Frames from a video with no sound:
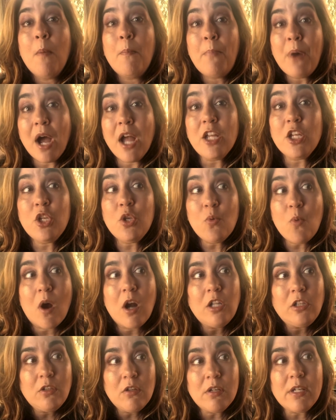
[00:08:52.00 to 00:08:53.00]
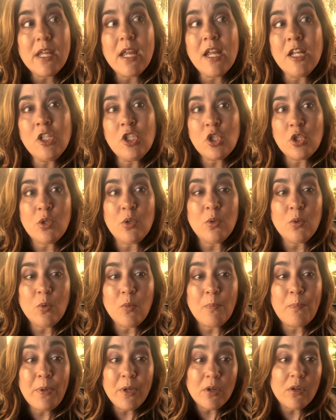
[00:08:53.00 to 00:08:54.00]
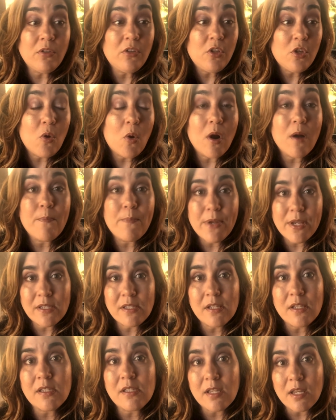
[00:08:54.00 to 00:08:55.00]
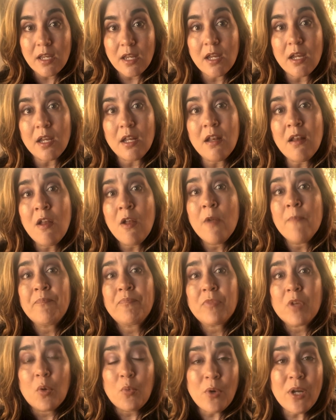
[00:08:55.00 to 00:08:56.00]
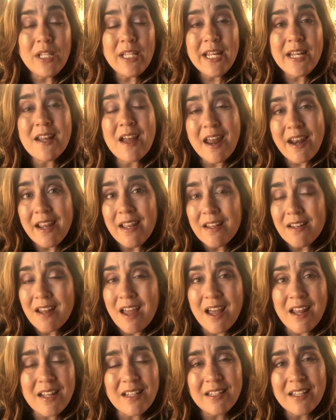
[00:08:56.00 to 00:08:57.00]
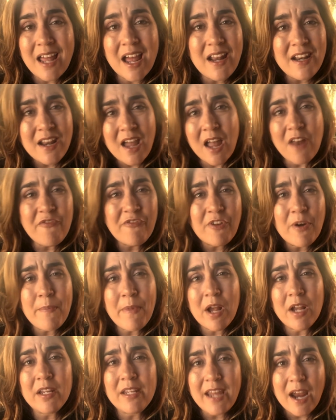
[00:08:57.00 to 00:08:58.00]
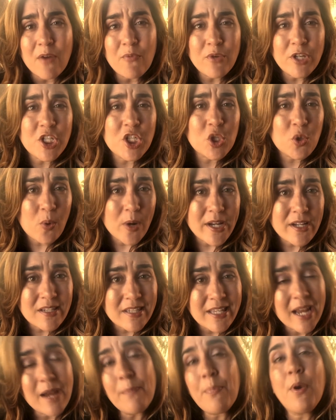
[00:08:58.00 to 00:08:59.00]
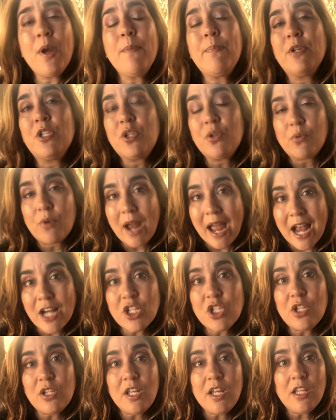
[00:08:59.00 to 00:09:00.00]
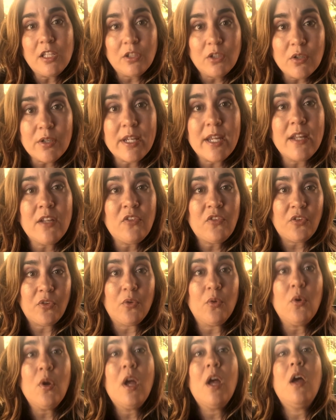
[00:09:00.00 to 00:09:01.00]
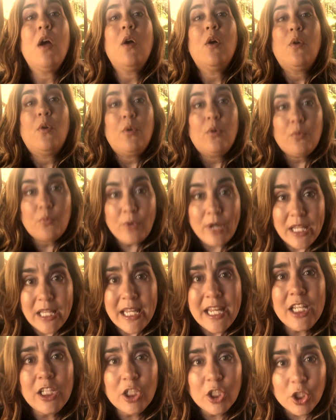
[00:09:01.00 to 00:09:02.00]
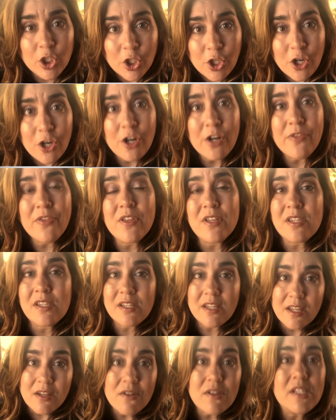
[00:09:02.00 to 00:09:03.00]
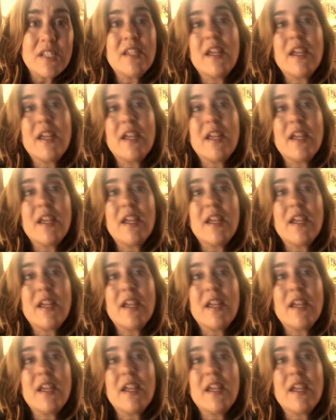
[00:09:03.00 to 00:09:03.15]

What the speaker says: but you are looking to build your business in really not from a get rich quick standpoint, but you're actually looking to really learn the skill